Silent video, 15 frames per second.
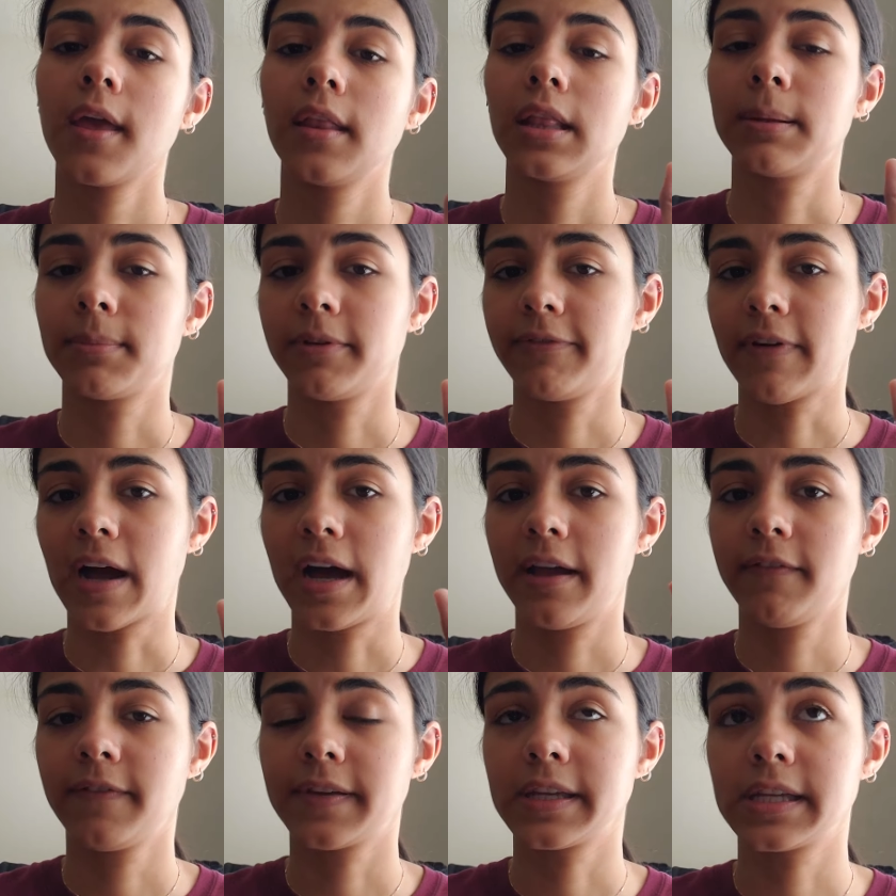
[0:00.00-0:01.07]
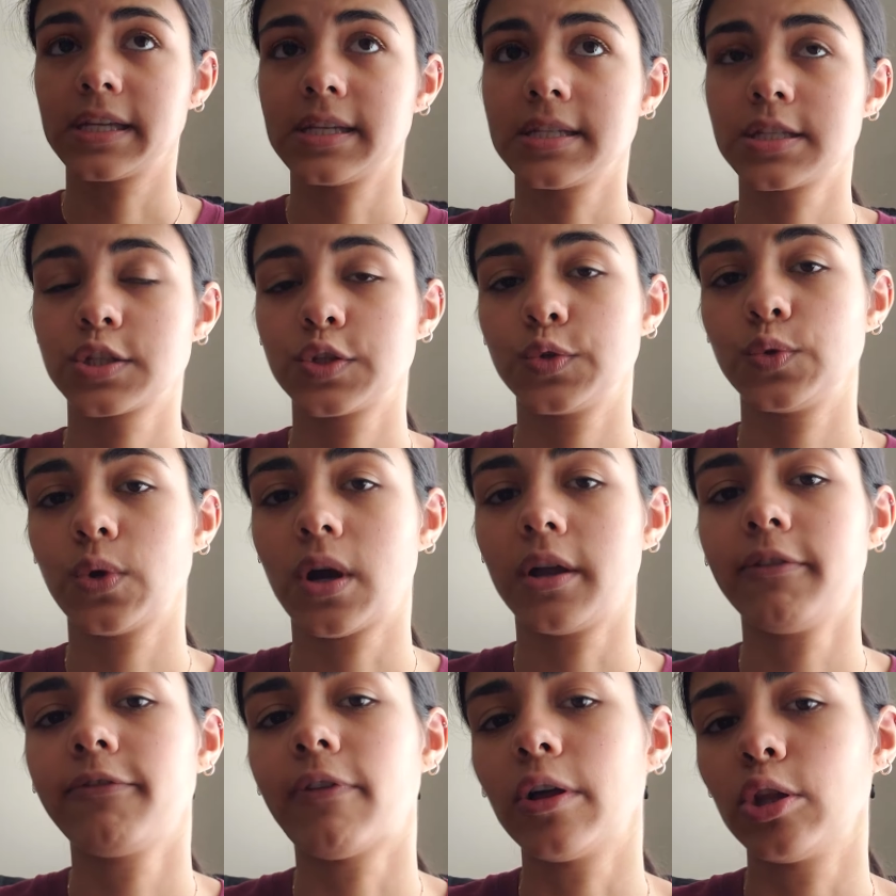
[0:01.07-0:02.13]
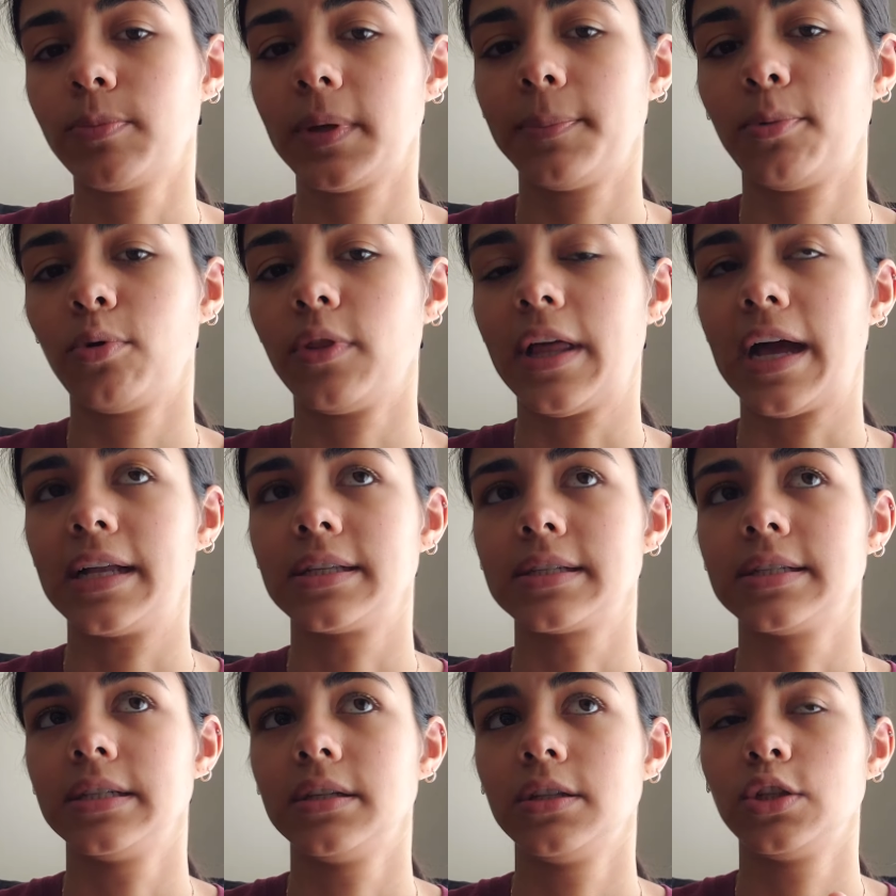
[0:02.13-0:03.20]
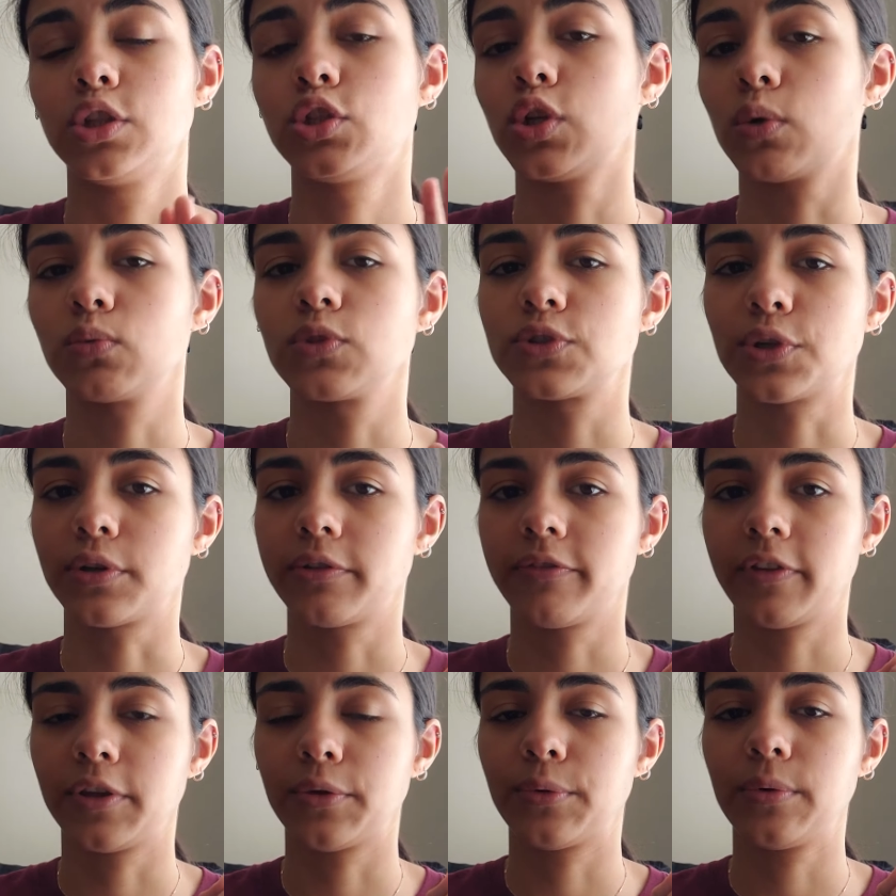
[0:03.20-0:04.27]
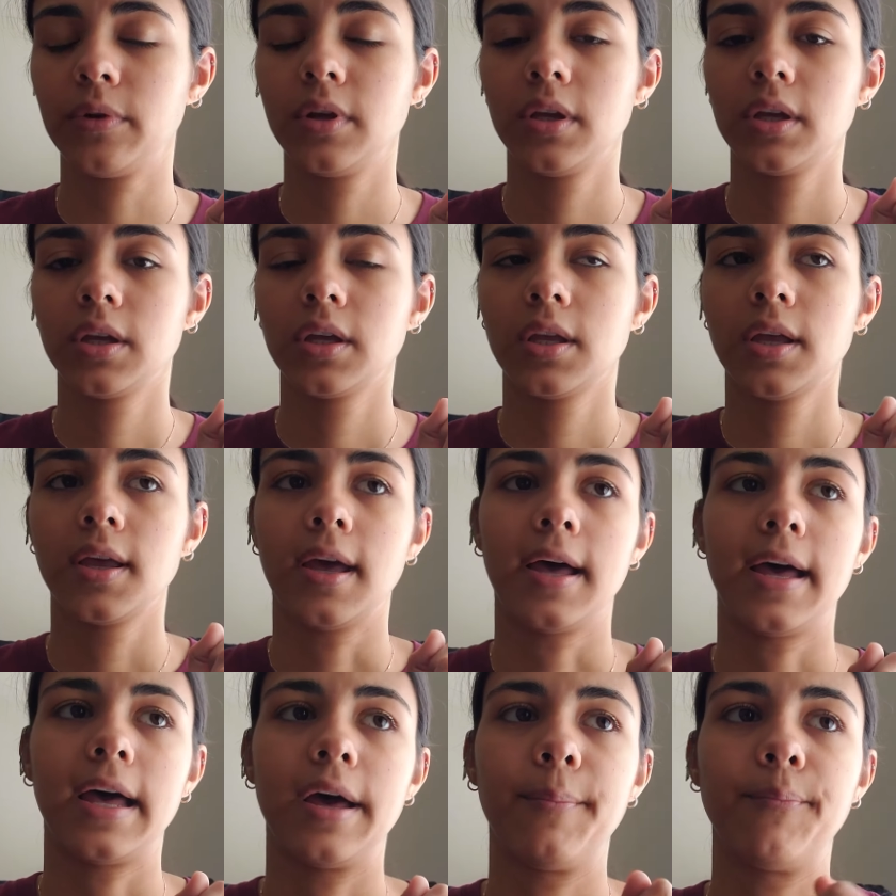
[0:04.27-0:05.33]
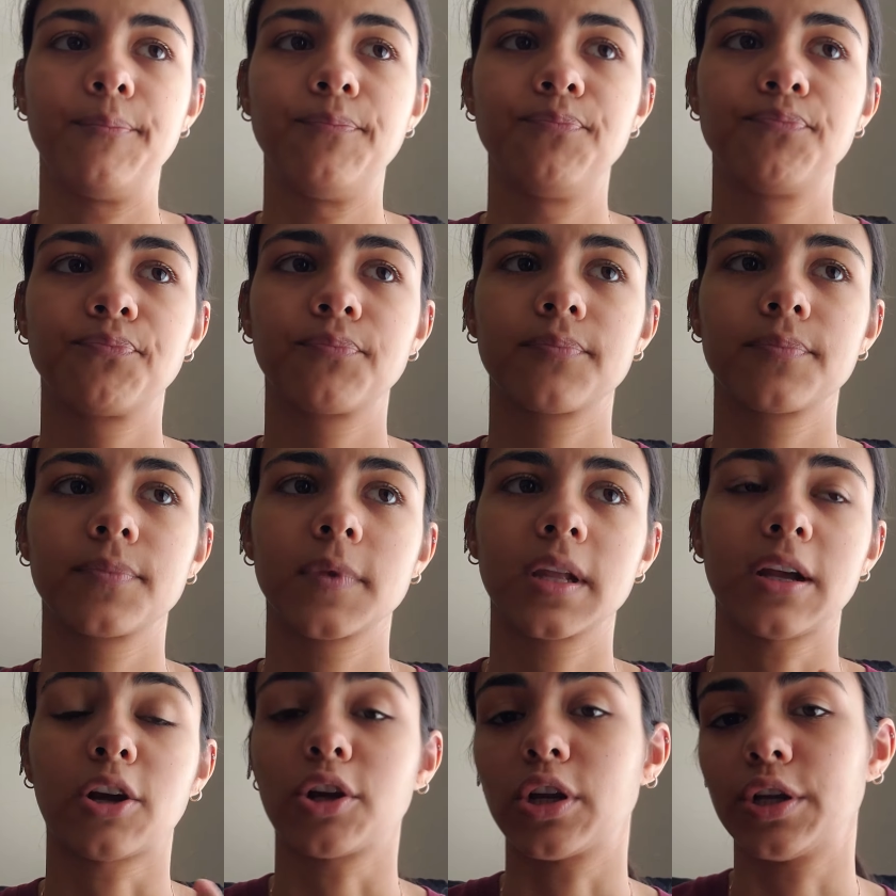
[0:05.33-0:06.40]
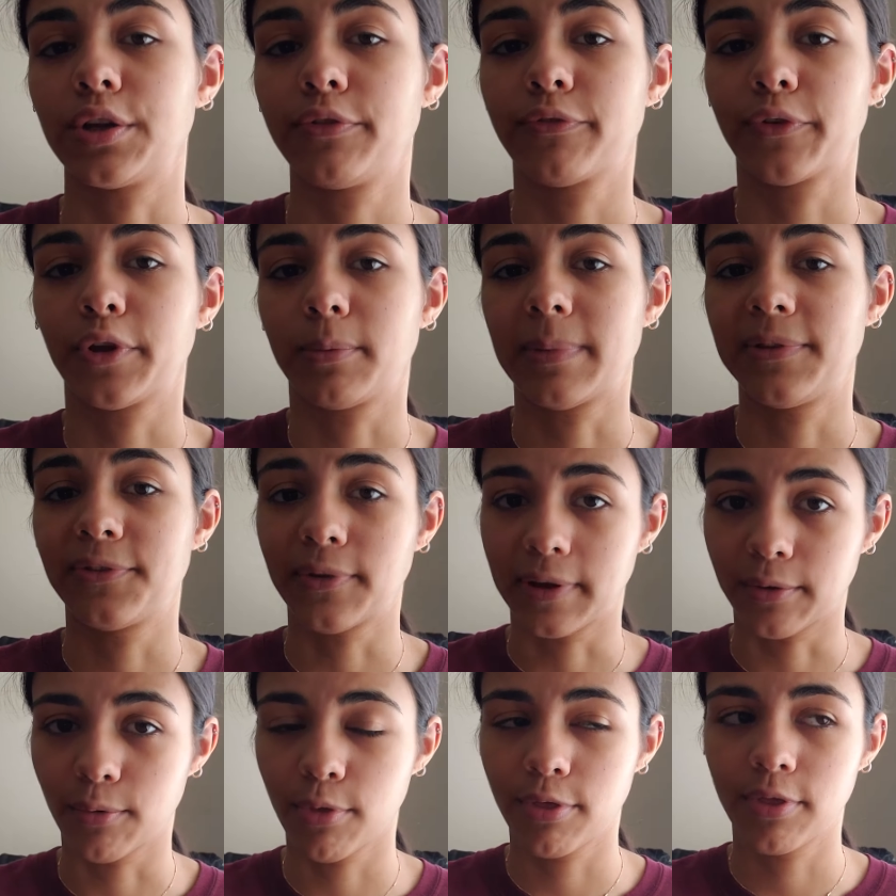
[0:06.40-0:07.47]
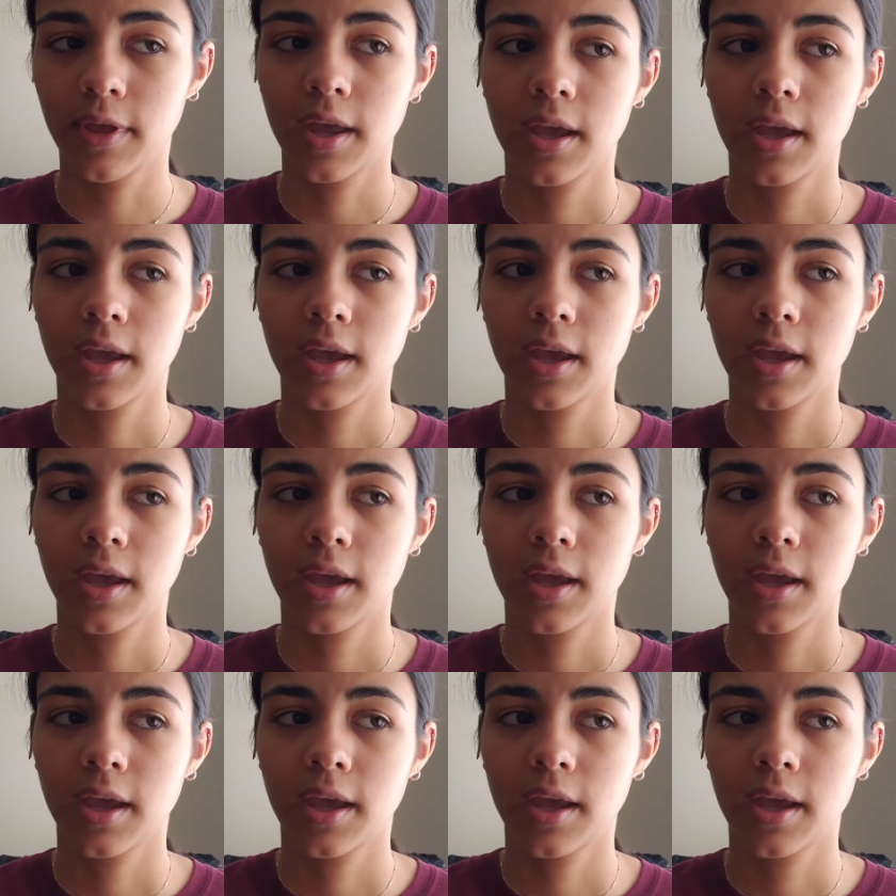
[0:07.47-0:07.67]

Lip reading: Number 5 is to unfollow people that don't serve you, aren't good for your mental health.